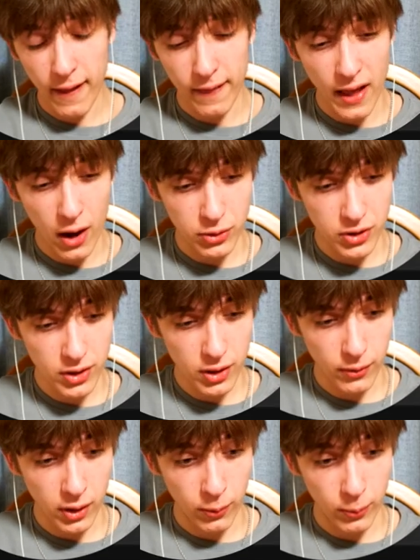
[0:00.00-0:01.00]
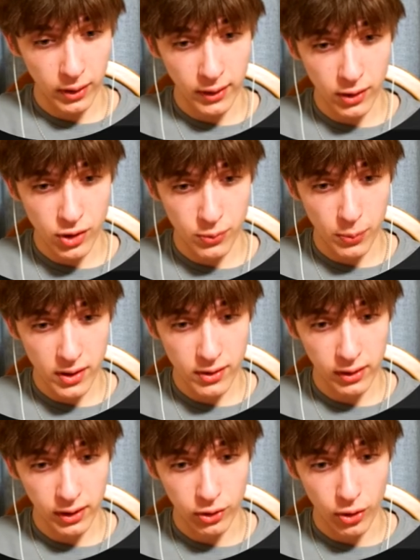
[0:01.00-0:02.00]
Now, C C Vignette just
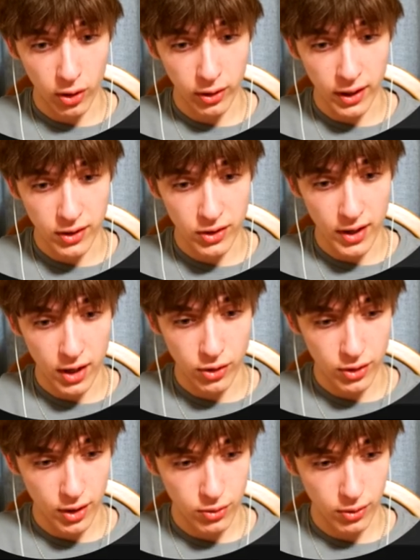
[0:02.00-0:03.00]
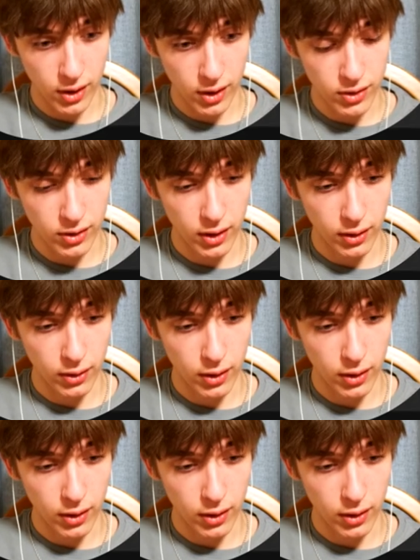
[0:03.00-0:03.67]
basically darkens the edges, as you can see.